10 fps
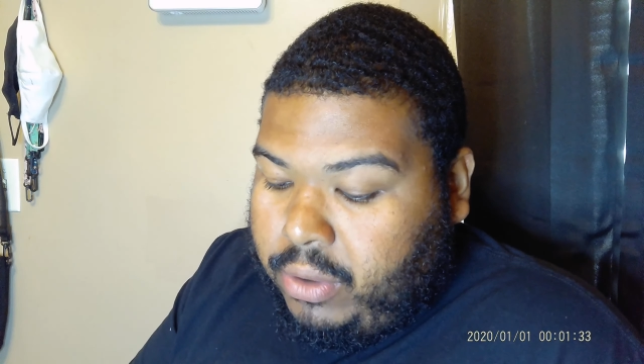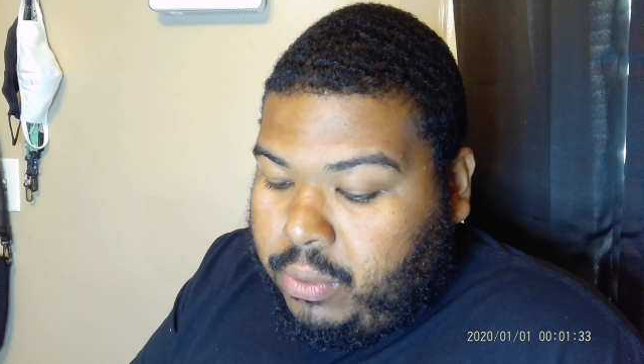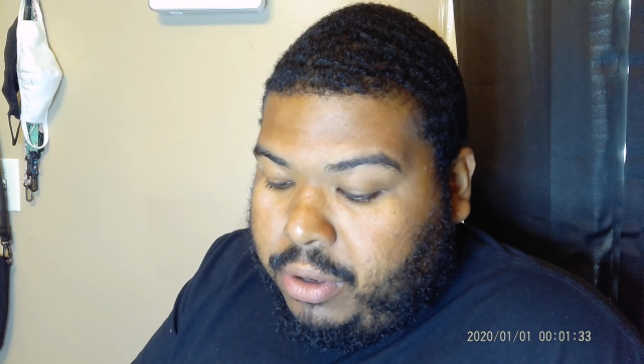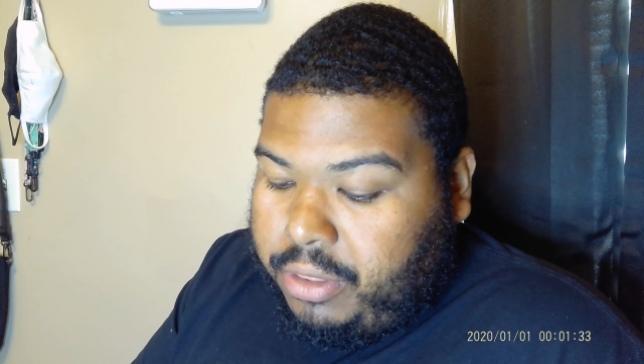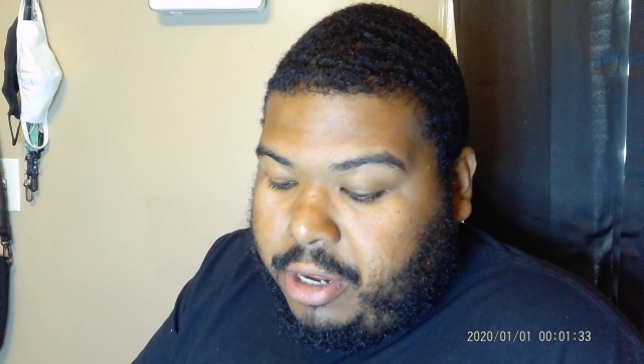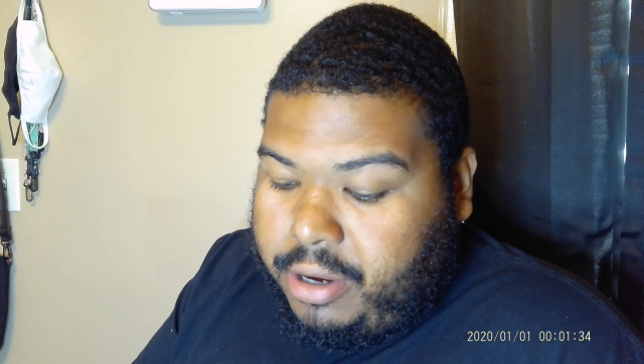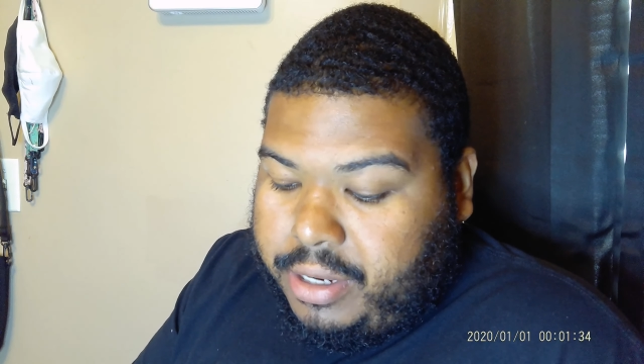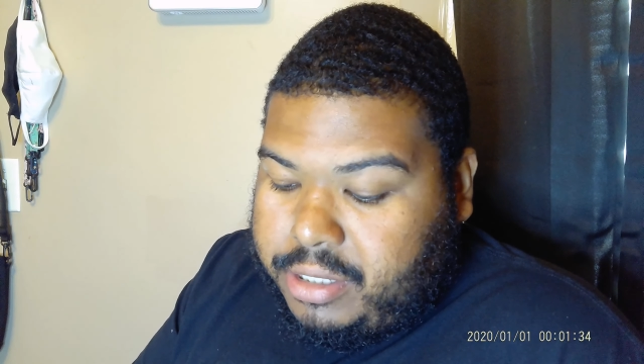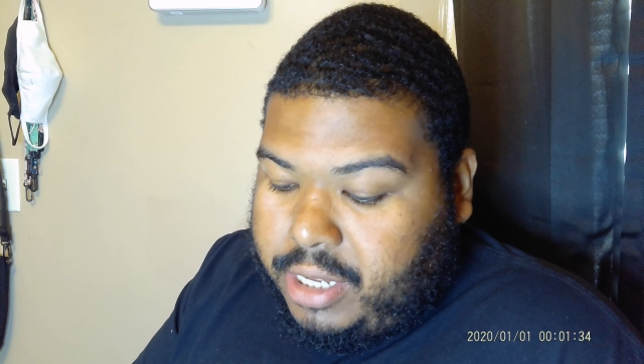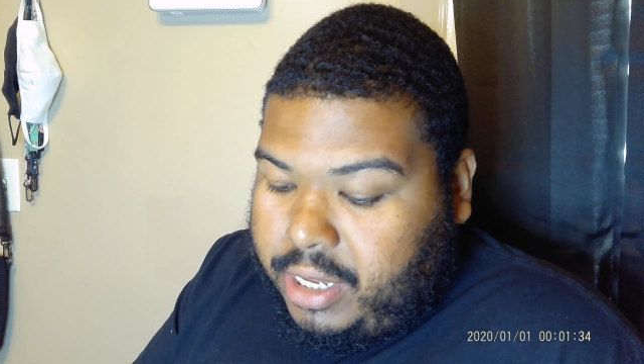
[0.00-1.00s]
where there
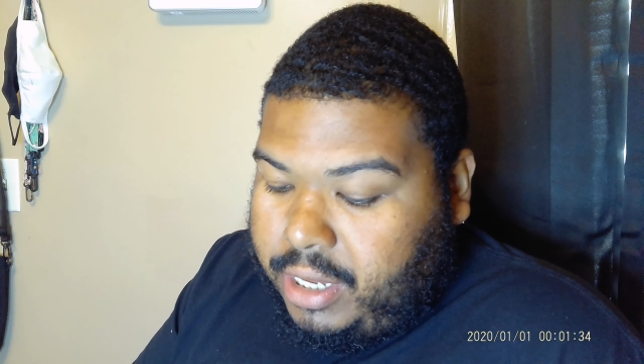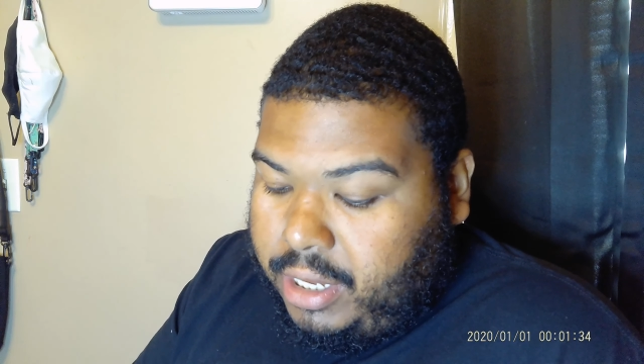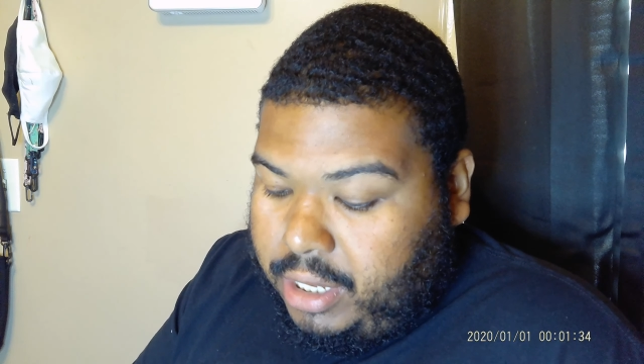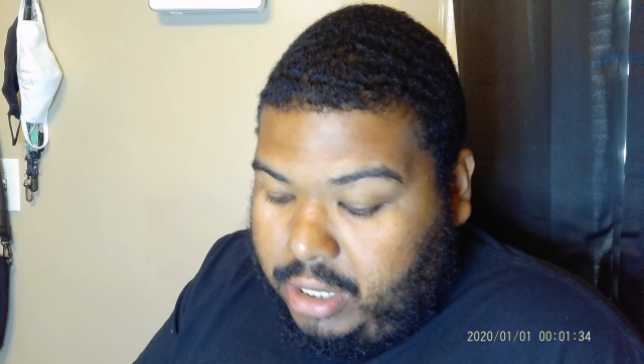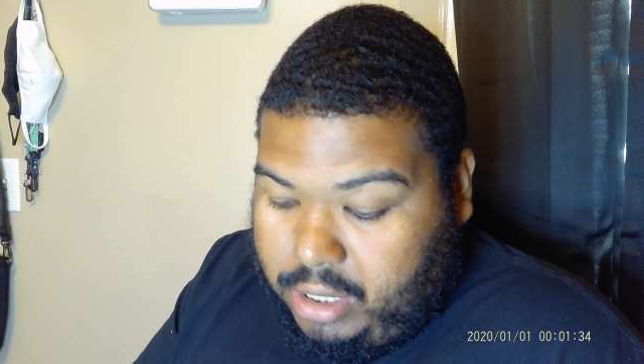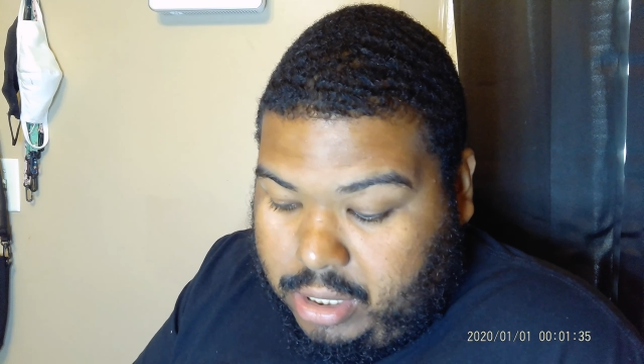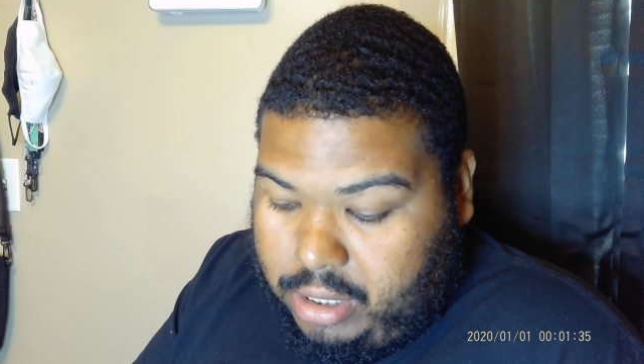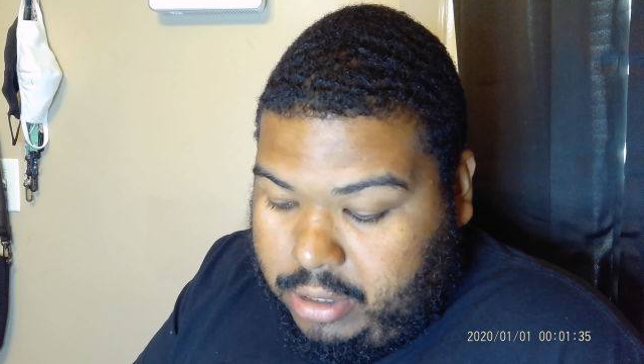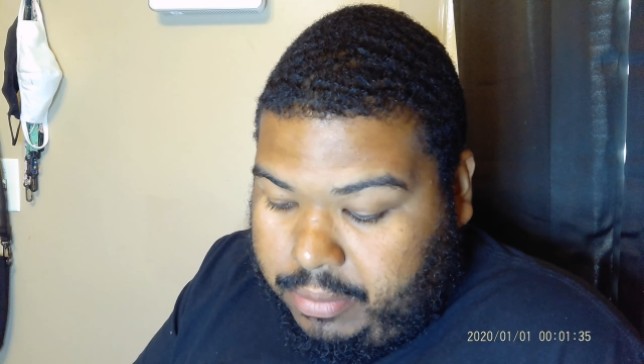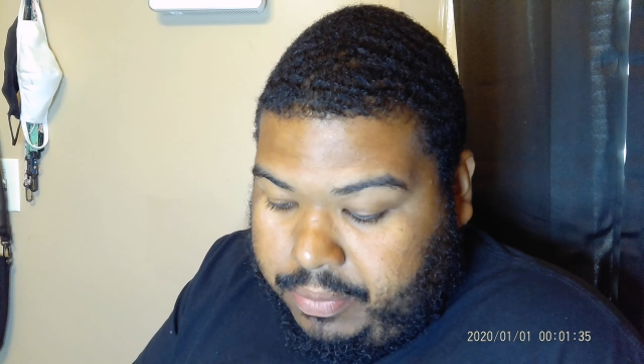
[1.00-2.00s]
is a,
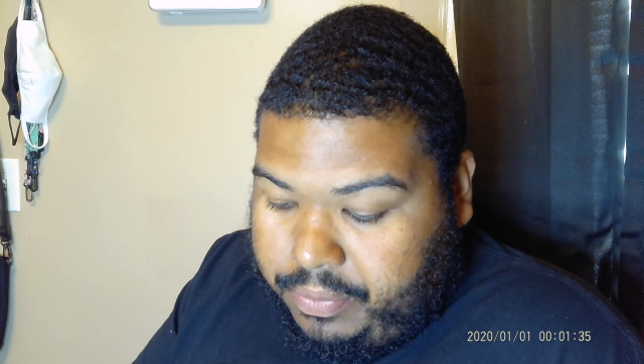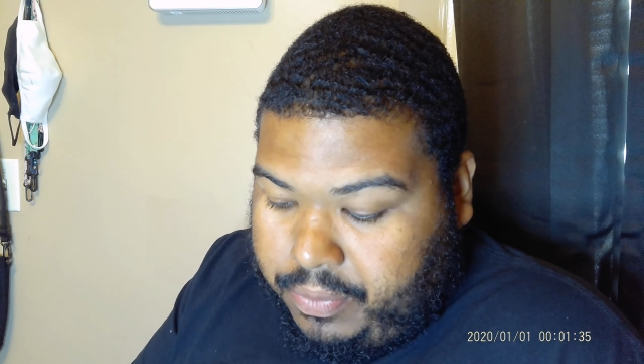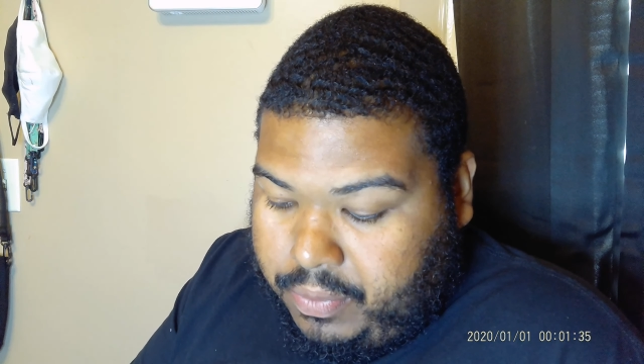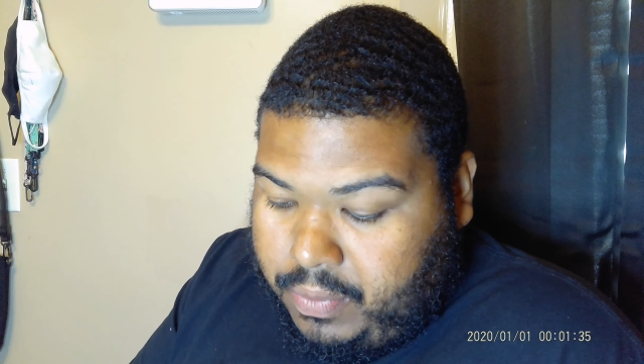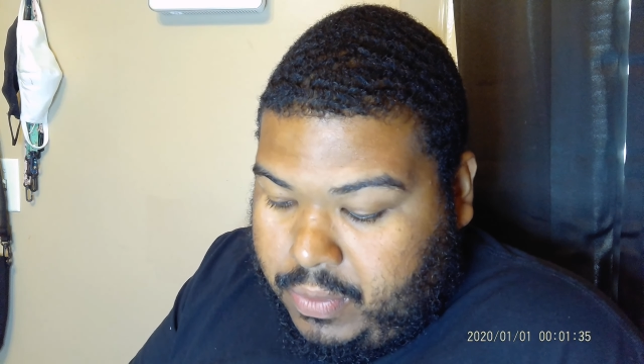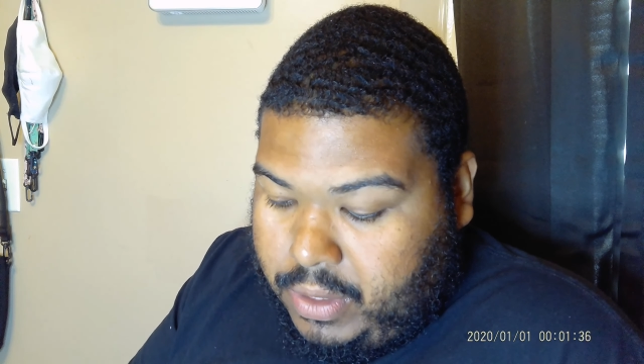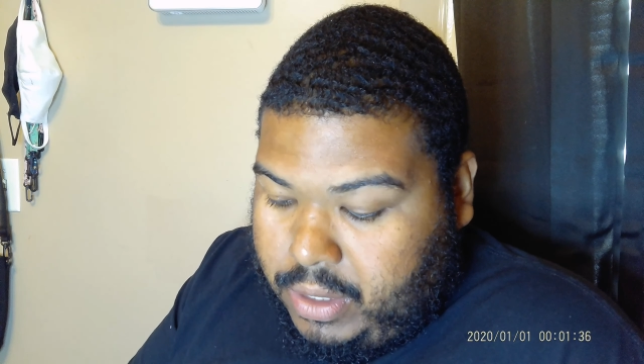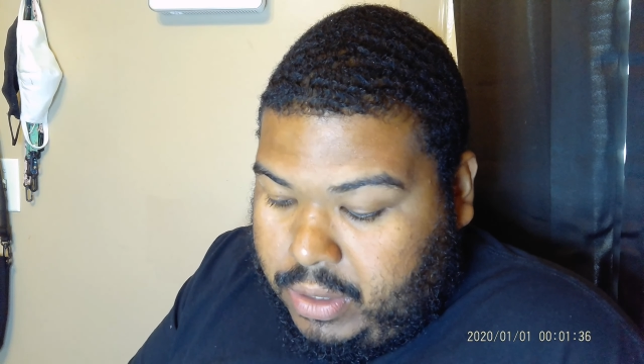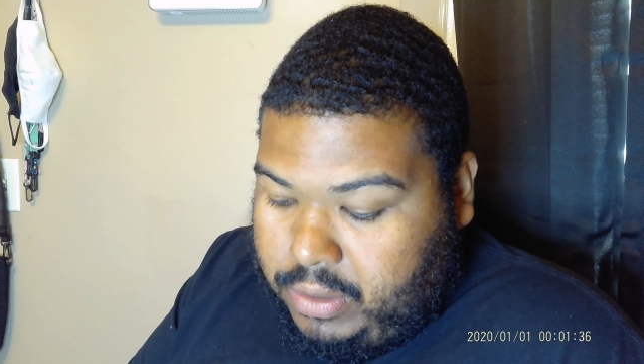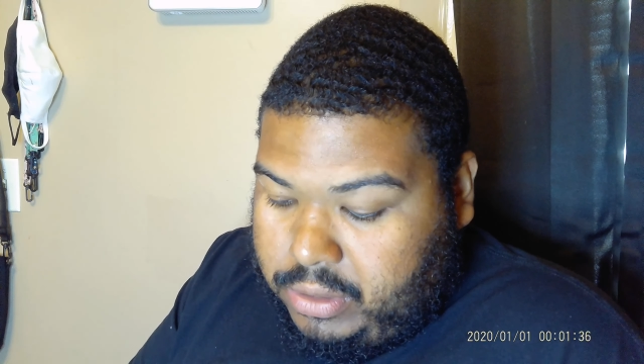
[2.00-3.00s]

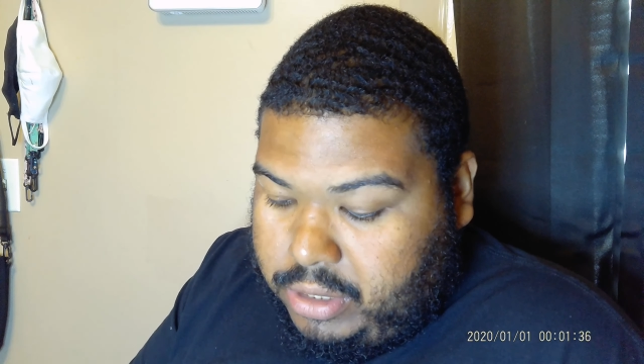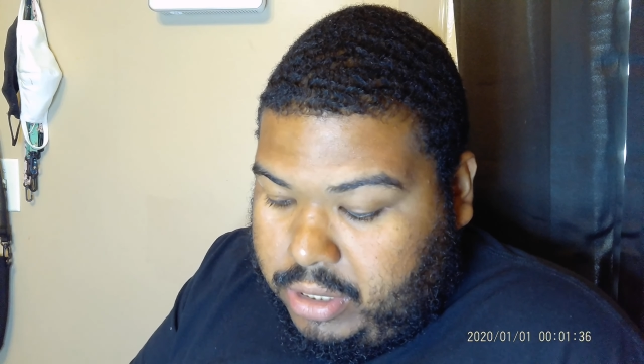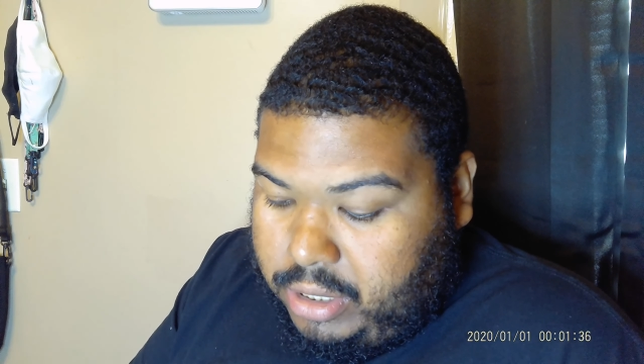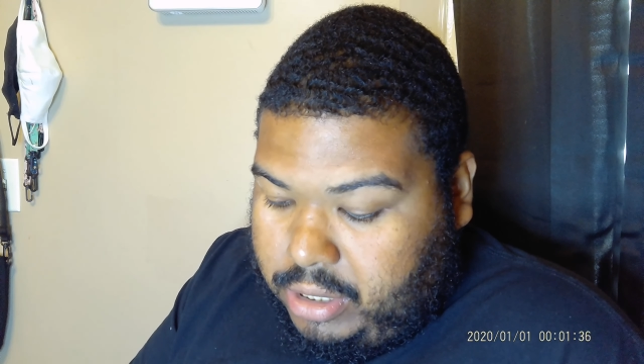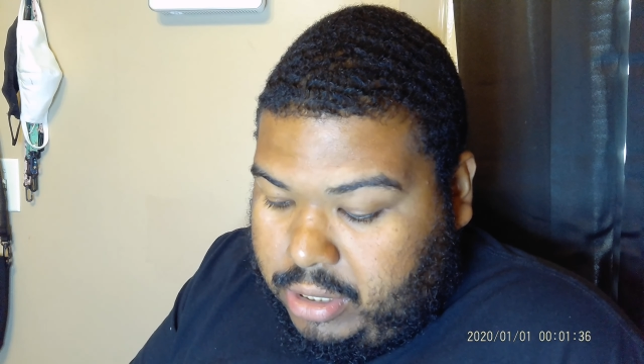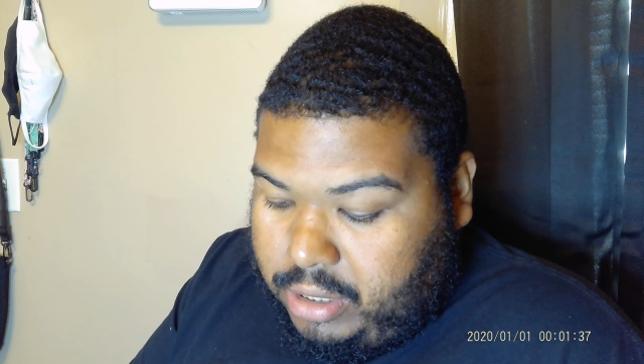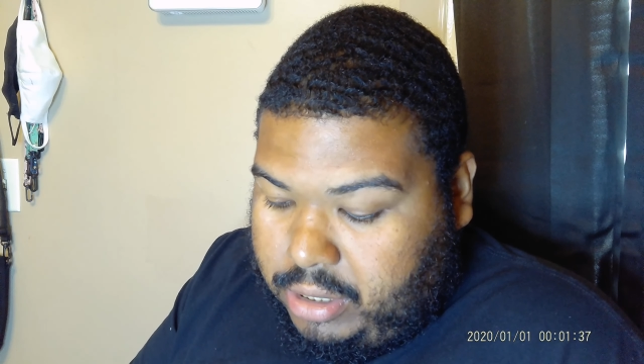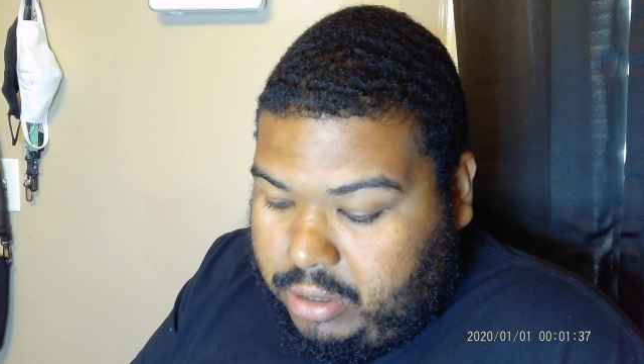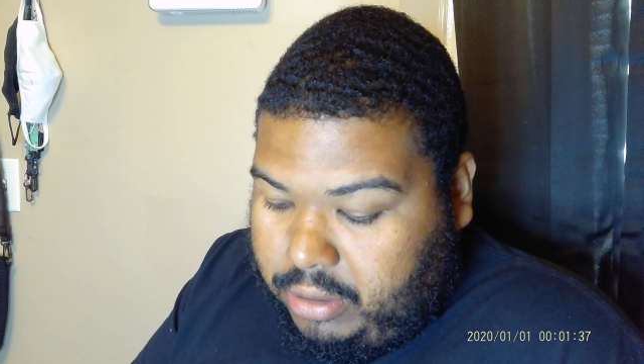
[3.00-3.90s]
say,